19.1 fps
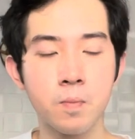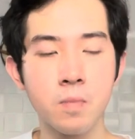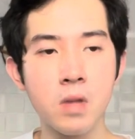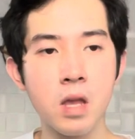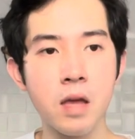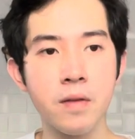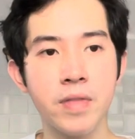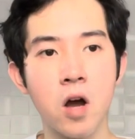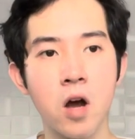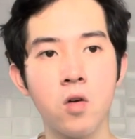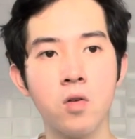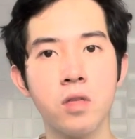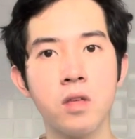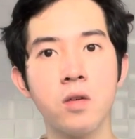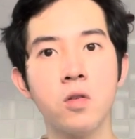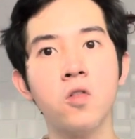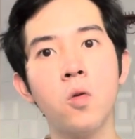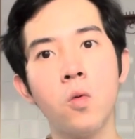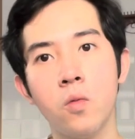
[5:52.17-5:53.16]
Now,
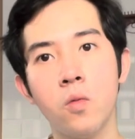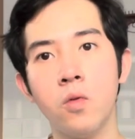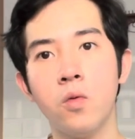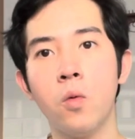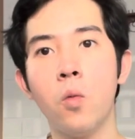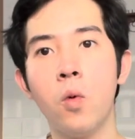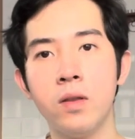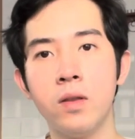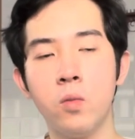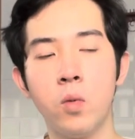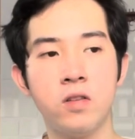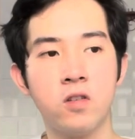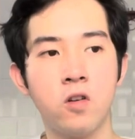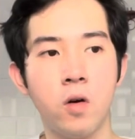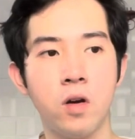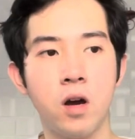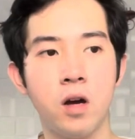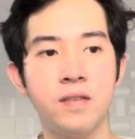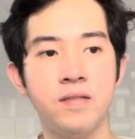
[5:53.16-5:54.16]
so what is
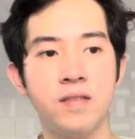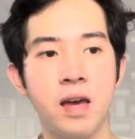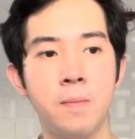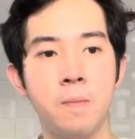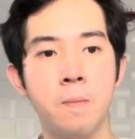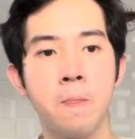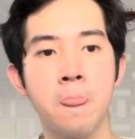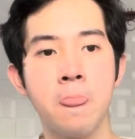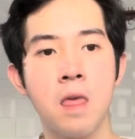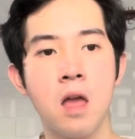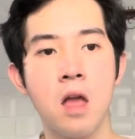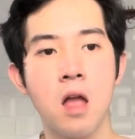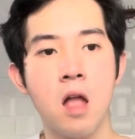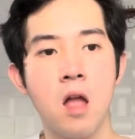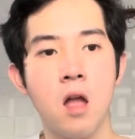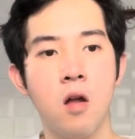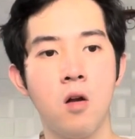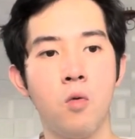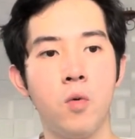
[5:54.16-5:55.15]
going on is that
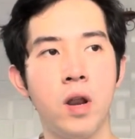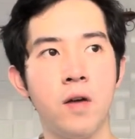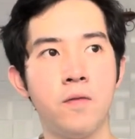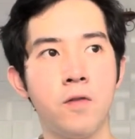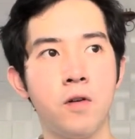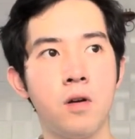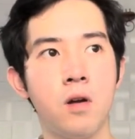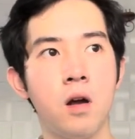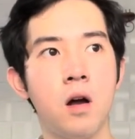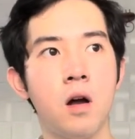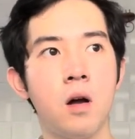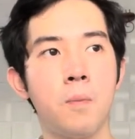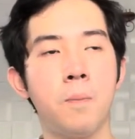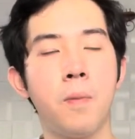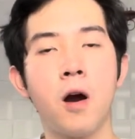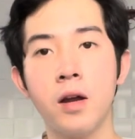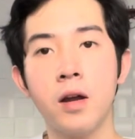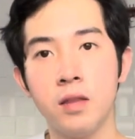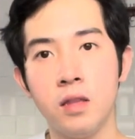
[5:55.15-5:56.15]
whenever a
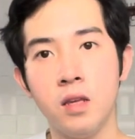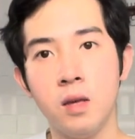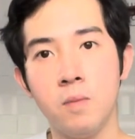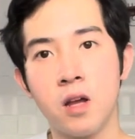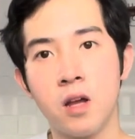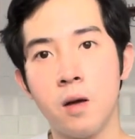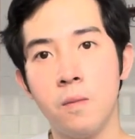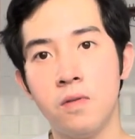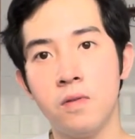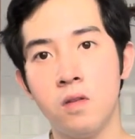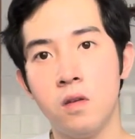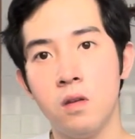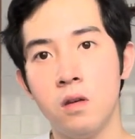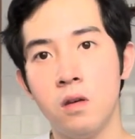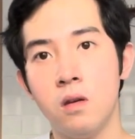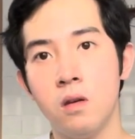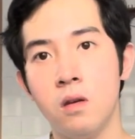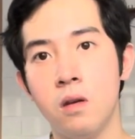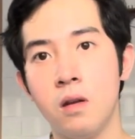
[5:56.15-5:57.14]
party becomes
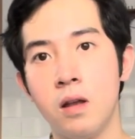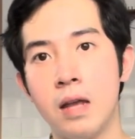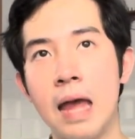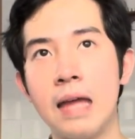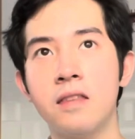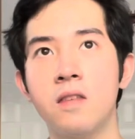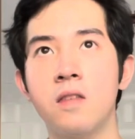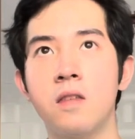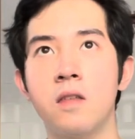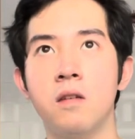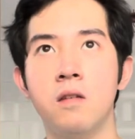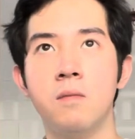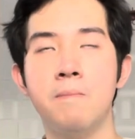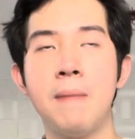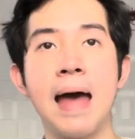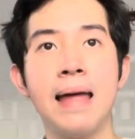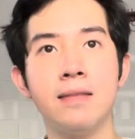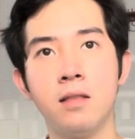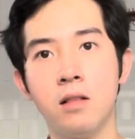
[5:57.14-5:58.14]
the gets the
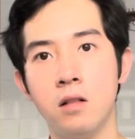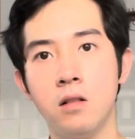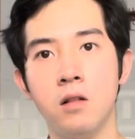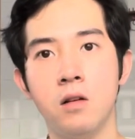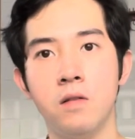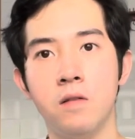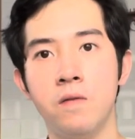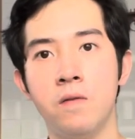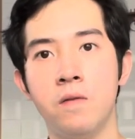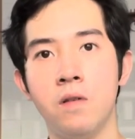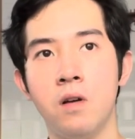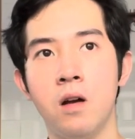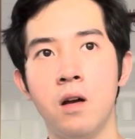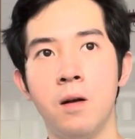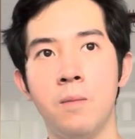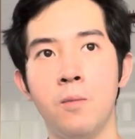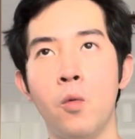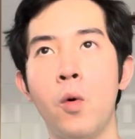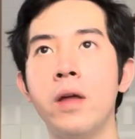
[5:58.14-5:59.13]
mantle of
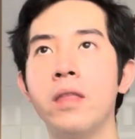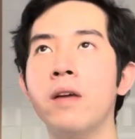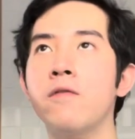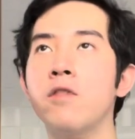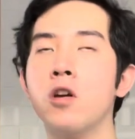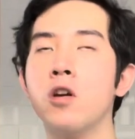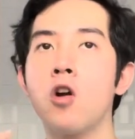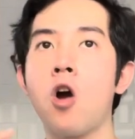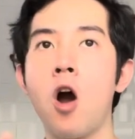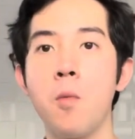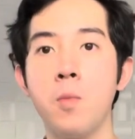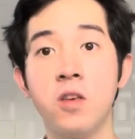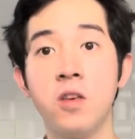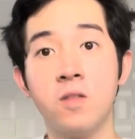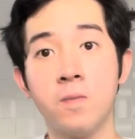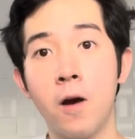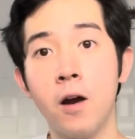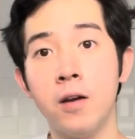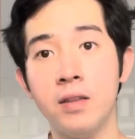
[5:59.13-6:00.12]
whenever the
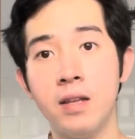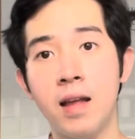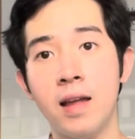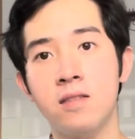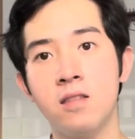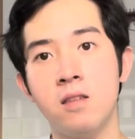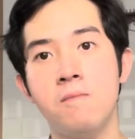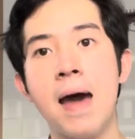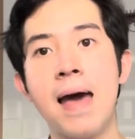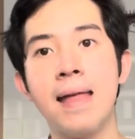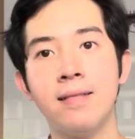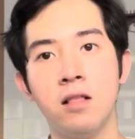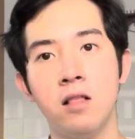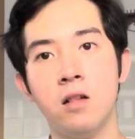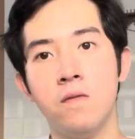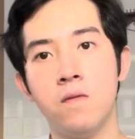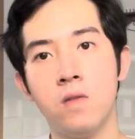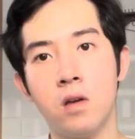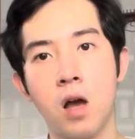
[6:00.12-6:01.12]
Communist Party gets the
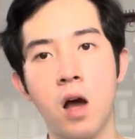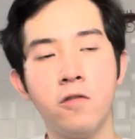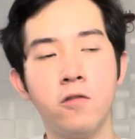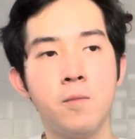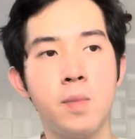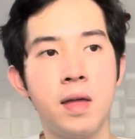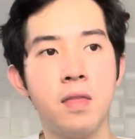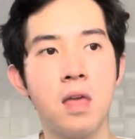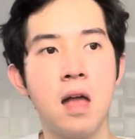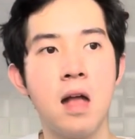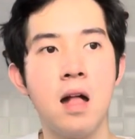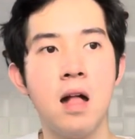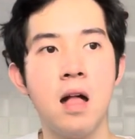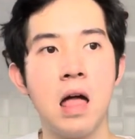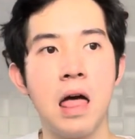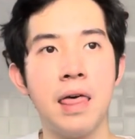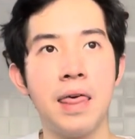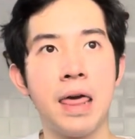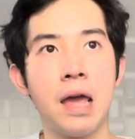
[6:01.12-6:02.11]
mantle of the government,
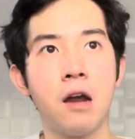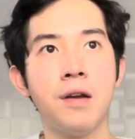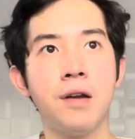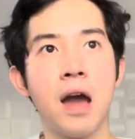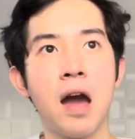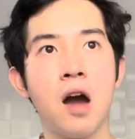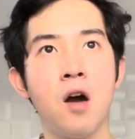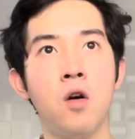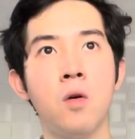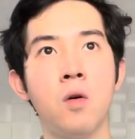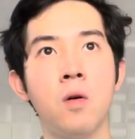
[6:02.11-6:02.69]
they are now